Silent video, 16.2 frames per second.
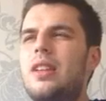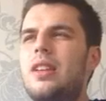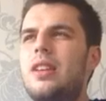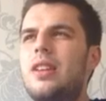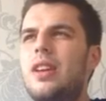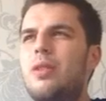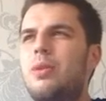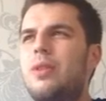
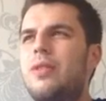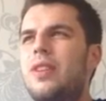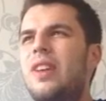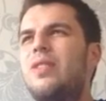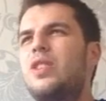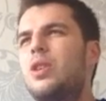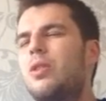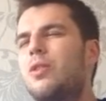you know, we've
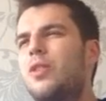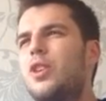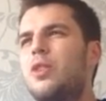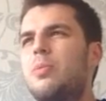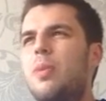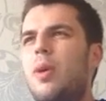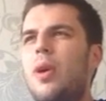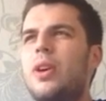given you a
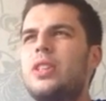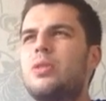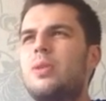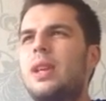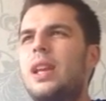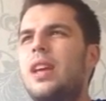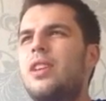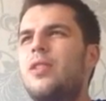few buys.
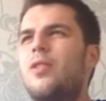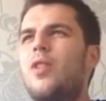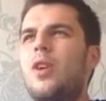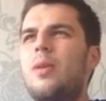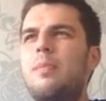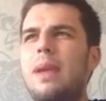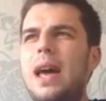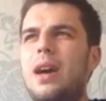We let you
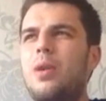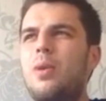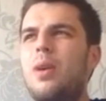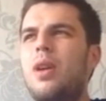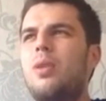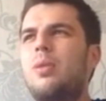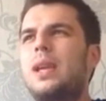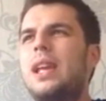fight
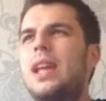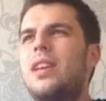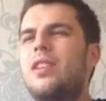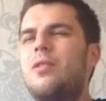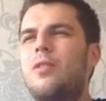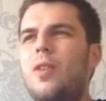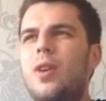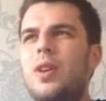Blackwell. We let
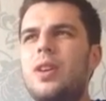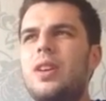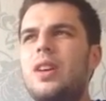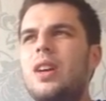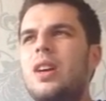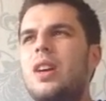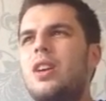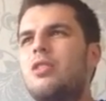you fight
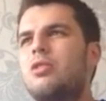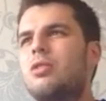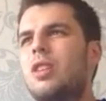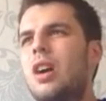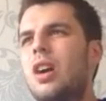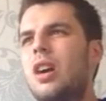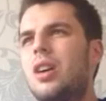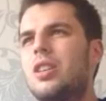
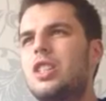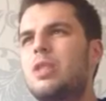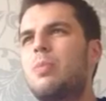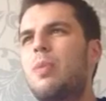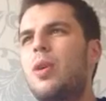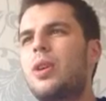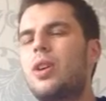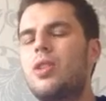
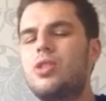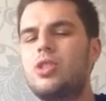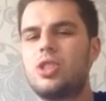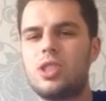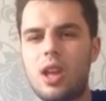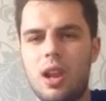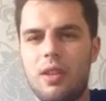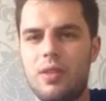Spike
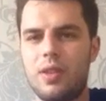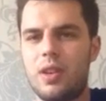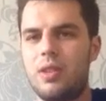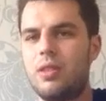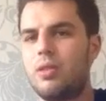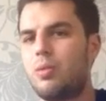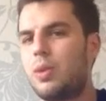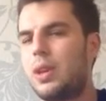
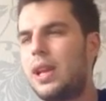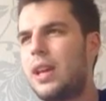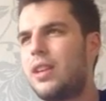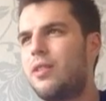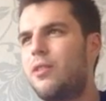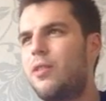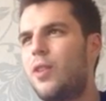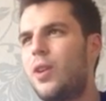O'Sullivan. We
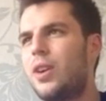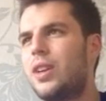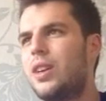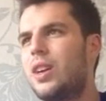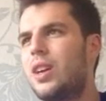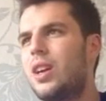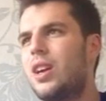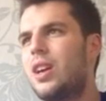let you fight
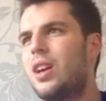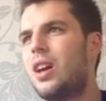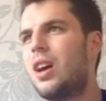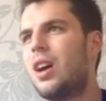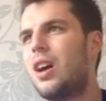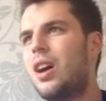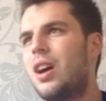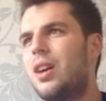
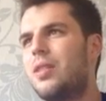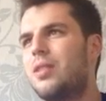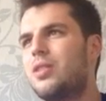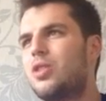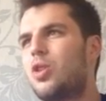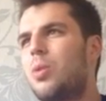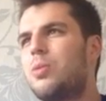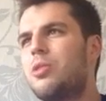
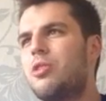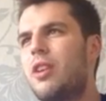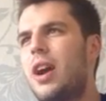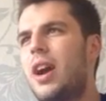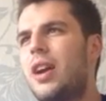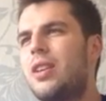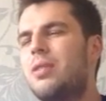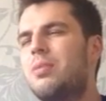Tom
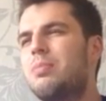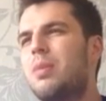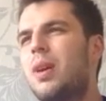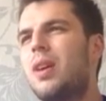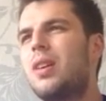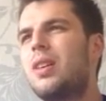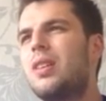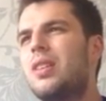Duran.
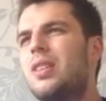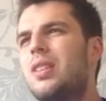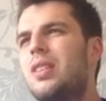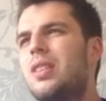But